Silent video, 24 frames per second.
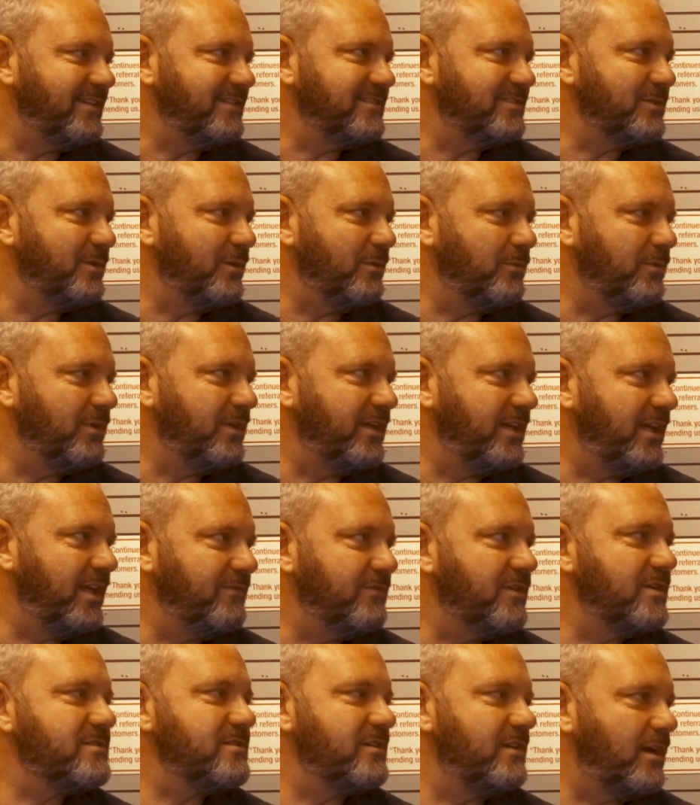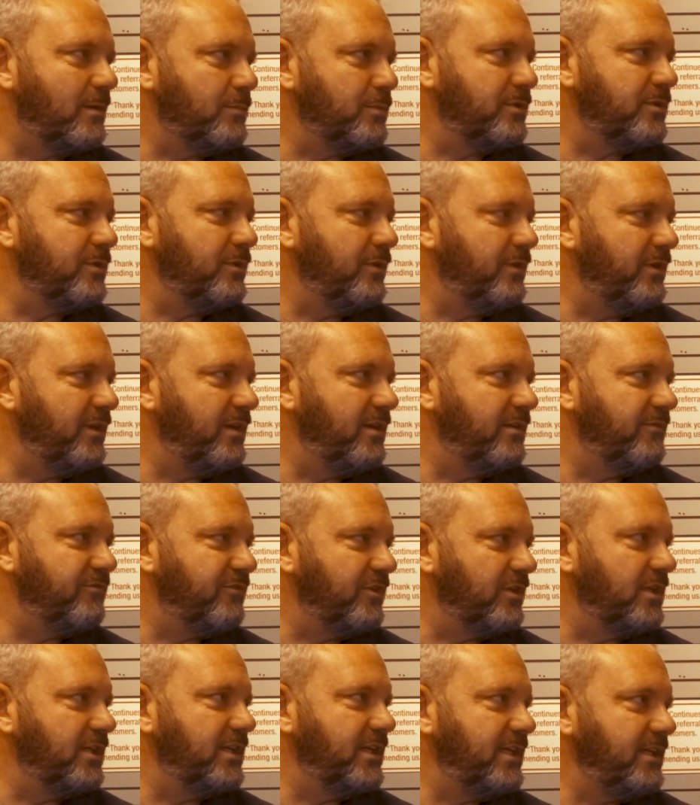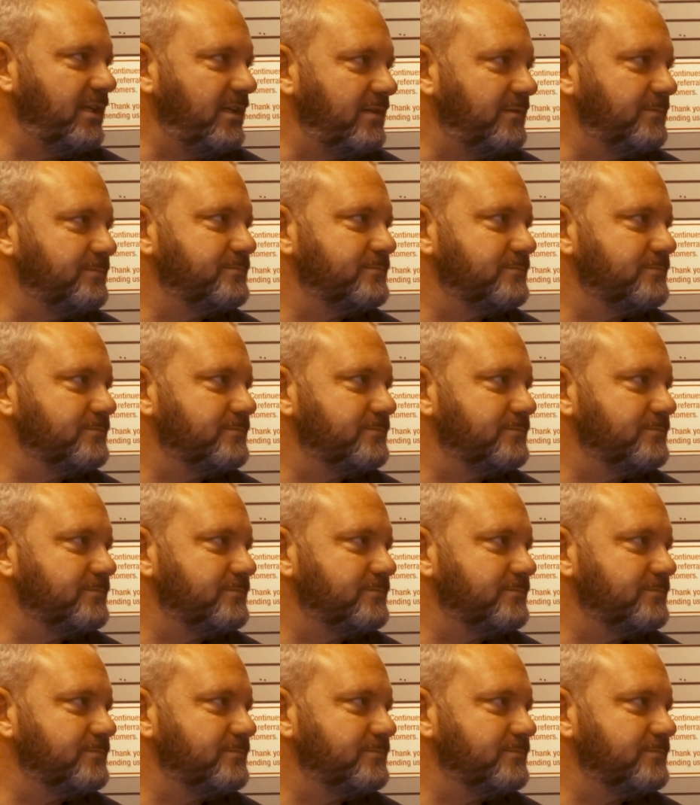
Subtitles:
And so it really gave us an opportunity to fill a need.